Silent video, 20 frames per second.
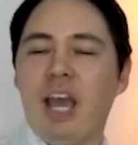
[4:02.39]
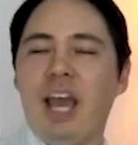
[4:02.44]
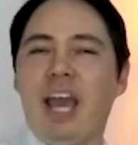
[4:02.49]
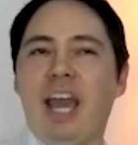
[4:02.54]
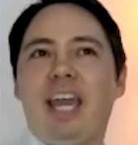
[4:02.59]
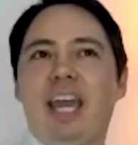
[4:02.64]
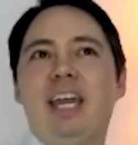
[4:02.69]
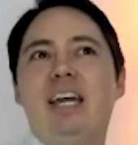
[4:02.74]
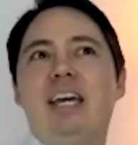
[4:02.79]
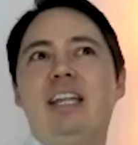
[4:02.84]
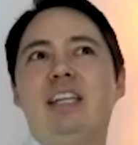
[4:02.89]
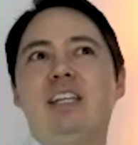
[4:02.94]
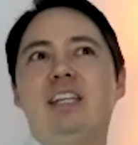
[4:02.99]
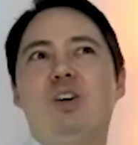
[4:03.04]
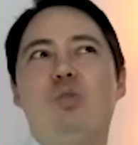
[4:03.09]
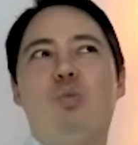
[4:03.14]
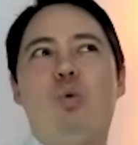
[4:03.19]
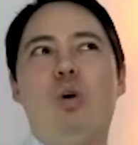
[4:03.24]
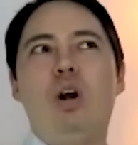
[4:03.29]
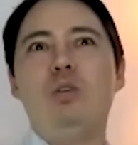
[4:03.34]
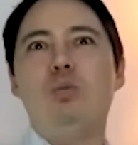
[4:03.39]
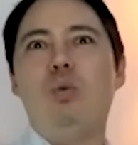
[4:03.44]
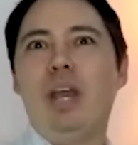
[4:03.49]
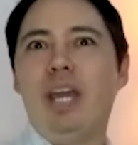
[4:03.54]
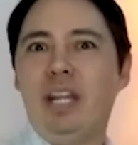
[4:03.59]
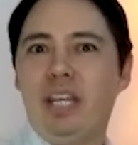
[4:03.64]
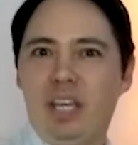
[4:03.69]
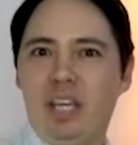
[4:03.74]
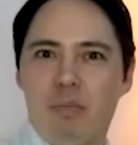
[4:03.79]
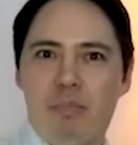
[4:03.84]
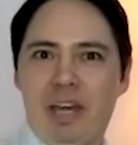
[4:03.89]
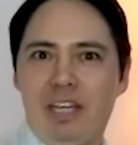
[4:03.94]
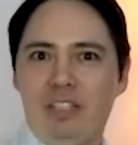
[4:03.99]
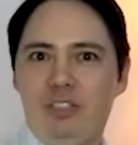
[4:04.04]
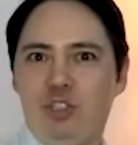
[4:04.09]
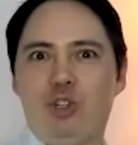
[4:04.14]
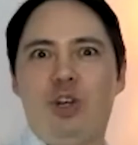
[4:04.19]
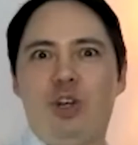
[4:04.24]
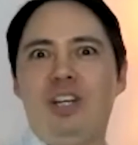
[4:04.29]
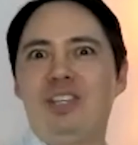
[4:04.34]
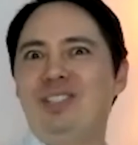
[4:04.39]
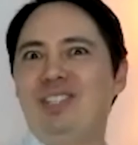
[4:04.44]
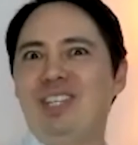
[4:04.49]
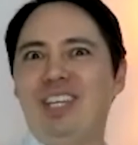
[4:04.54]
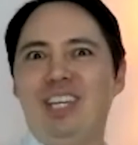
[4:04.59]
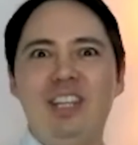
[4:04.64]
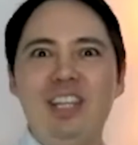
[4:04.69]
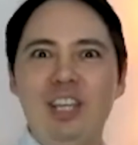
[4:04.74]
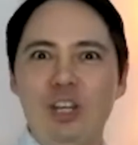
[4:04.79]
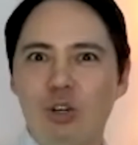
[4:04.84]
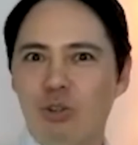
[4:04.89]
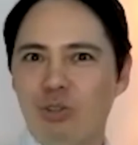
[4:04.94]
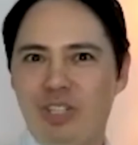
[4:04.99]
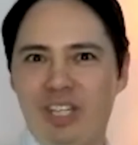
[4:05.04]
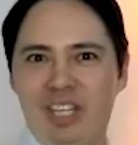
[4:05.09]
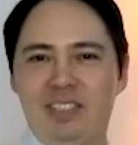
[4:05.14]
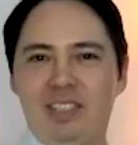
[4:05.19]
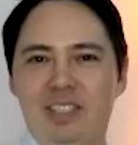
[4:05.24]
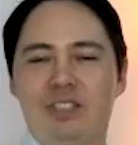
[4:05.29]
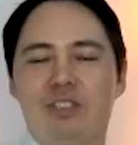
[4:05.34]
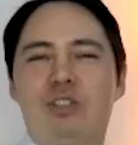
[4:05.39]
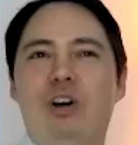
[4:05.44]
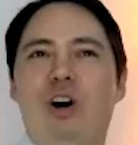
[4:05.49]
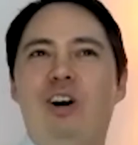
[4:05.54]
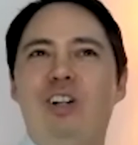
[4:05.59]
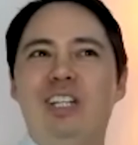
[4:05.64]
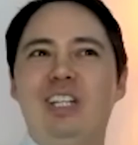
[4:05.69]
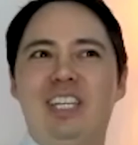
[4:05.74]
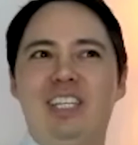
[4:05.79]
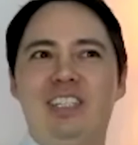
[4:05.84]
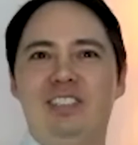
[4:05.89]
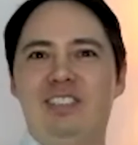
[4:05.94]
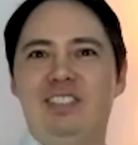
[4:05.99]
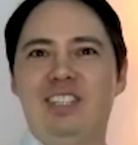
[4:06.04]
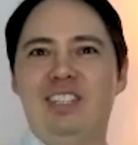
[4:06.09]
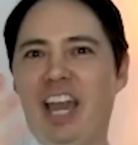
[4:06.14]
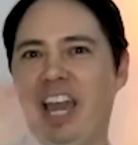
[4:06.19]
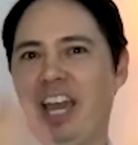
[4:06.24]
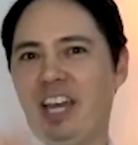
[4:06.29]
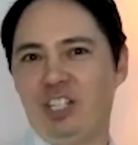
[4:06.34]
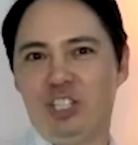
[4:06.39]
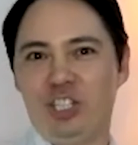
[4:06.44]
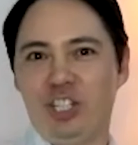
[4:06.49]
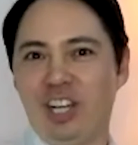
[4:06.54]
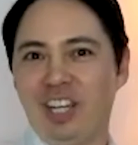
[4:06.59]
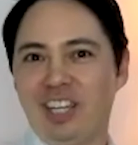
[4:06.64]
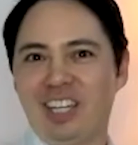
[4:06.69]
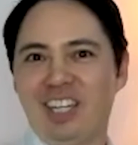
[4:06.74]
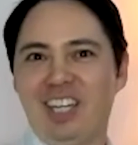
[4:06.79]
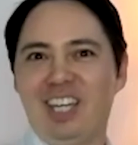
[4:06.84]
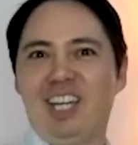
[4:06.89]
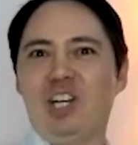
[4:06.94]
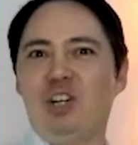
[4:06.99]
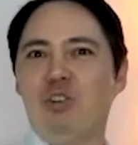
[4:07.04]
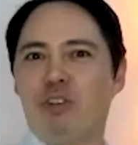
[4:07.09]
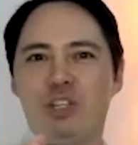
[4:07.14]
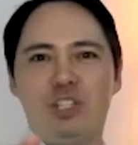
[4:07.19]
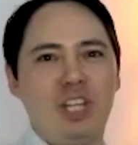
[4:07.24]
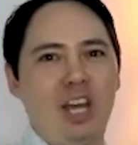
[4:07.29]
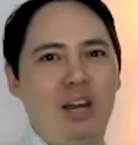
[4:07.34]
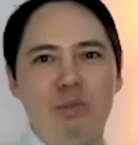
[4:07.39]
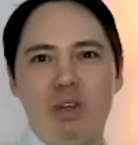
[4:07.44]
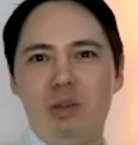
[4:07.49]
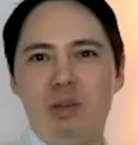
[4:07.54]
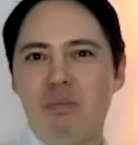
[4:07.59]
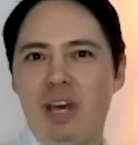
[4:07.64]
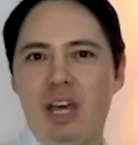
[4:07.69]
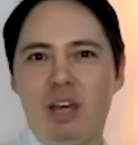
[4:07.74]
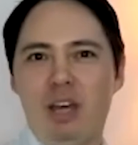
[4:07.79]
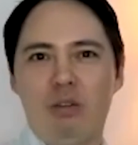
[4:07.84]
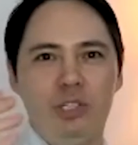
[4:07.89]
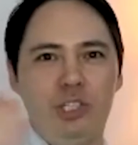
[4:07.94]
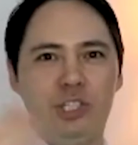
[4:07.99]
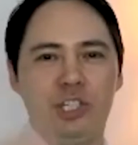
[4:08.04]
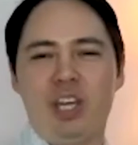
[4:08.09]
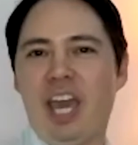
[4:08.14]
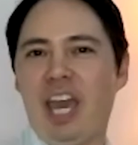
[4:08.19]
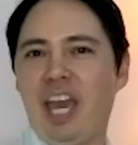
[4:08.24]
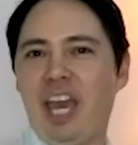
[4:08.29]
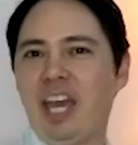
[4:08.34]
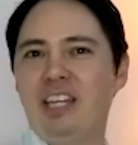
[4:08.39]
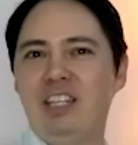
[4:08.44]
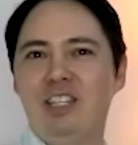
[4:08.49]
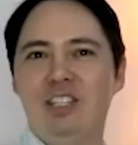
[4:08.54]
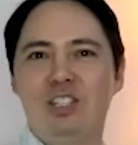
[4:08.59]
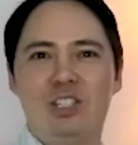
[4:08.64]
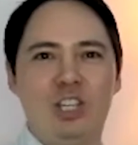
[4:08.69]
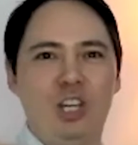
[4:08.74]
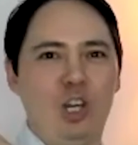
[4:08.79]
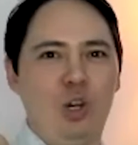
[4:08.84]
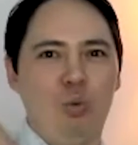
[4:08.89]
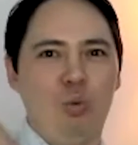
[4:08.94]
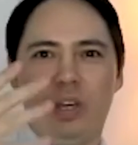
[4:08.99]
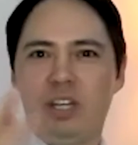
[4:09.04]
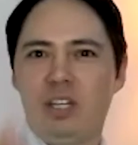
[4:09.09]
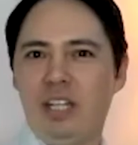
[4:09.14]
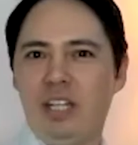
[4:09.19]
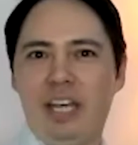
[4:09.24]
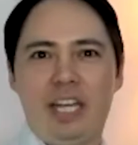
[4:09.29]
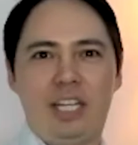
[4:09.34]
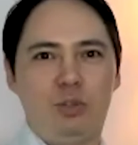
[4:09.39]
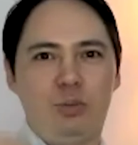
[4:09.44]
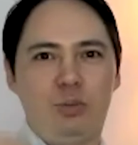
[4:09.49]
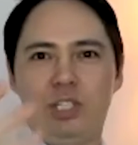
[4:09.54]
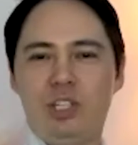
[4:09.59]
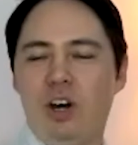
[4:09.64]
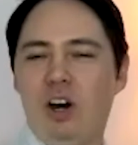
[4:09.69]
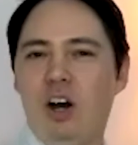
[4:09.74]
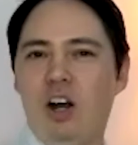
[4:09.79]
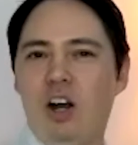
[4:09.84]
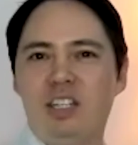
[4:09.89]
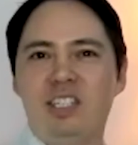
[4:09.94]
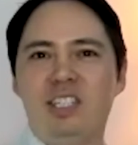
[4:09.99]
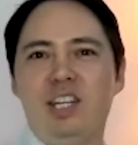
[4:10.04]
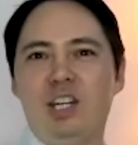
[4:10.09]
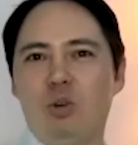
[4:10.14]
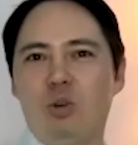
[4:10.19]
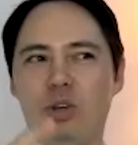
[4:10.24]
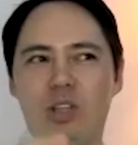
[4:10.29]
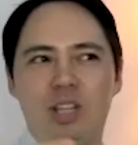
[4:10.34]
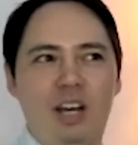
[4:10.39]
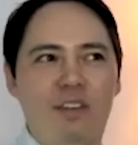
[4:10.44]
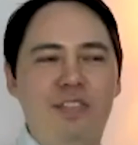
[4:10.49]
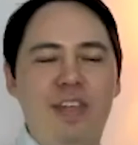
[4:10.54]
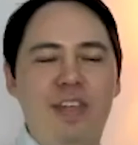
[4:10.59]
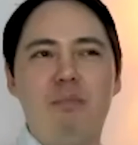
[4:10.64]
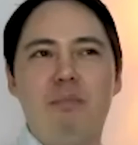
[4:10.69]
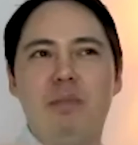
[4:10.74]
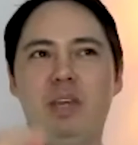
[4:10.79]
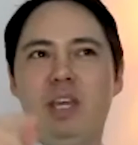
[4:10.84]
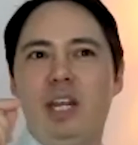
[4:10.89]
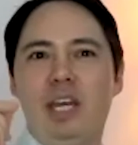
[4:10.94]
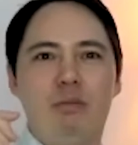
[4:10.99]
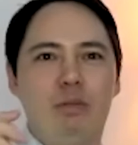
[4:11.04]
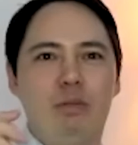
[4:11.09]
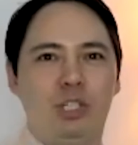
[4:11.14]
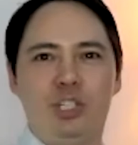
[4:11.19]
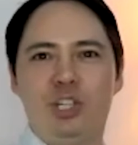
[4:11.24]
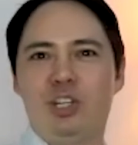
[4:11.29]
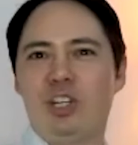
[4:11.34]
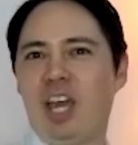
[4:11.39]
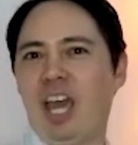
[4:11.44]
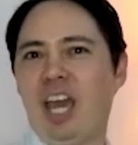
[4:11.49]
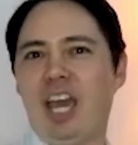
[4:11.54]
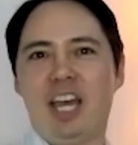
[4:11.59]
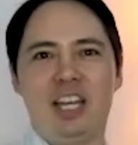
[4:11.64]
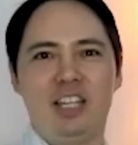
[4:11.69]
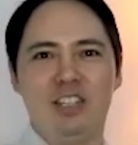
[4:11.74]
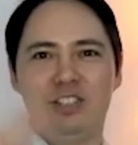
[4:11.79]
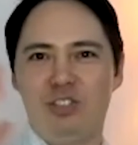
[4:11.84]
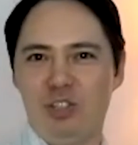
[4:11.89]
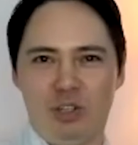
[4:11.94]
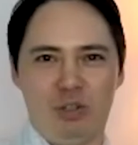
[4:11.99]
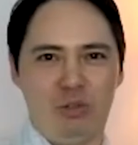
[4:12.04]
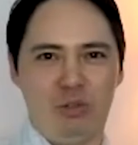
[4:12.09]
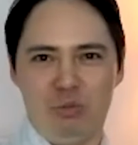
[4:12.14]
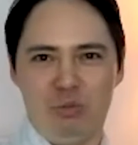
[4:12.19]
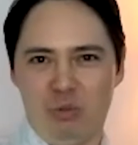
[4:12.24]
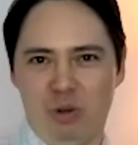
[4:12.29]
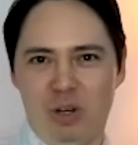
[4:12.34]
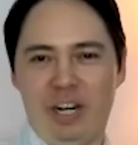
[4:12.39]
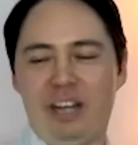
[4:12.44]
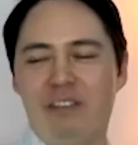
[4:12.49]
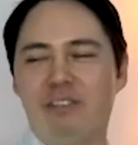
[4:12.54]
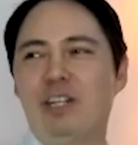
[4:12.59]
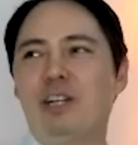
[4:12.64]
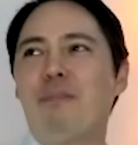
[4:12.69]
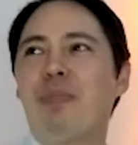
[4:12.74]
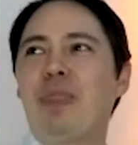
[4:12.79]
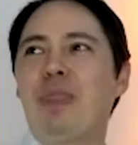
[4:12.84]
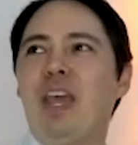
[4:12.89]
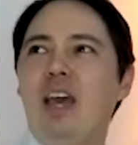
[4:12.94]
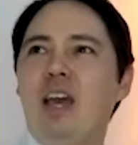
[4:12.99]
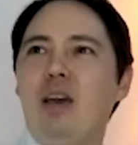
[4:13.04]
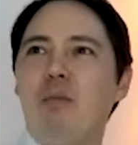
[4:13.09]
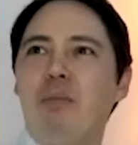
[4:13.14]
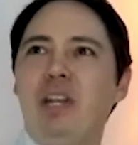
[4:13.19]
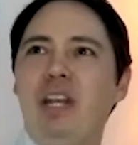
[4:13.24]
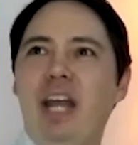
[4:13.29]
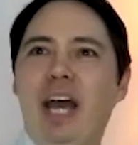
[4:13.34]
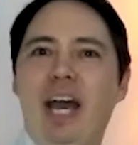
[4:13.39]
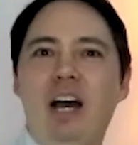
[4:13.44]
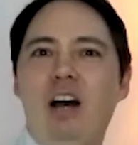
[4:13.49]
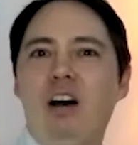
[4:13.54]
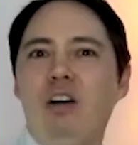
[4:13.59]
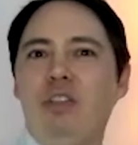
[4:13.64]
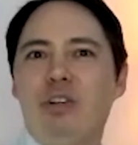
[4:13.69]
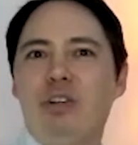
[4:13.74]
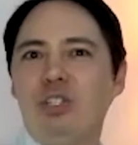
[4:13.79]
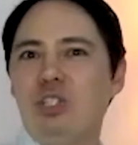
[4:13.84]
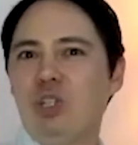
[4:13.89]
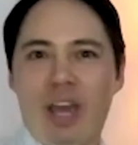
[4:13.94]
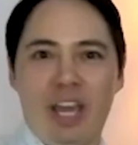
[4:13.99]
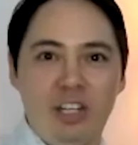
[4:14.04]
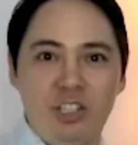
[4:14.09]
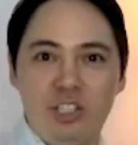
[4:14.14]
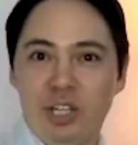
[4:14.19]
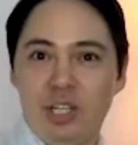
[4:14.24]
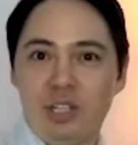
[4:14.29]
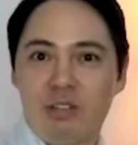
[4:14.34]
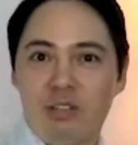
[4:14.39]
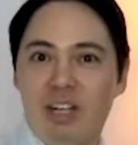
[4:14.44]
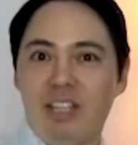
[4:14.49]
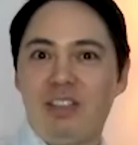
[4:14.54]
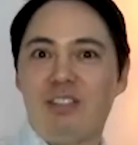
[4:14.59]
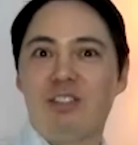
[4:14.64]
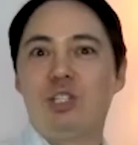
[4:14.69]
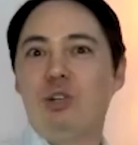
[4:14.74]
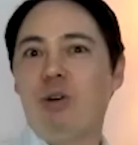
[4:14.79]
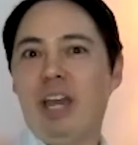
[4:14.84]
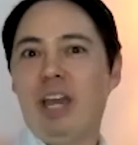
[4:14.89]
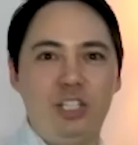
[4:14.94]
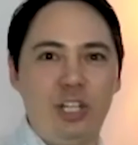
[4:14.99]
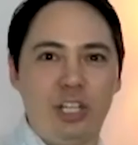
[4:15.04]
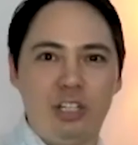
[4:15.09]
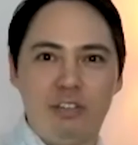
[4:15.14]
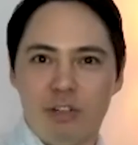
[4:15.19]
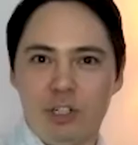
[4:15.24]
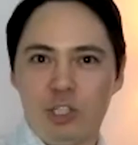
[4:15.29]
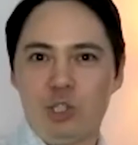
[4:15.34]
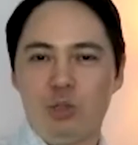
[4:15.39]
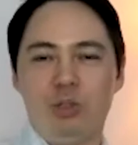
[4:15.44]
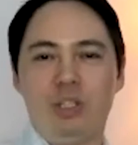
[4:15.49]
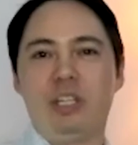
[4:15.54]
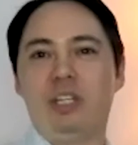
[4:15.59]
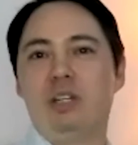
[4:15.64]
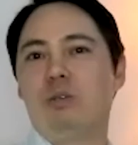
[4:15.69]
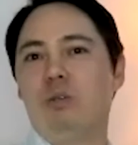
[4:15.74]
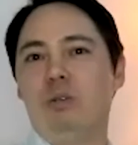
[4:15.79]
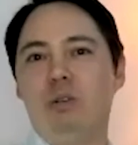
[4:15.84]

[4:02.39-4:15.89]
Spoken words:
And one way to get past trust in the old days, let's call it, is a handshake. First time we met, we shook hands, we clicked, we talked, we left that meeting, we shook hands, whatever. But now there's no handshake, right? There's no handshake virtually, or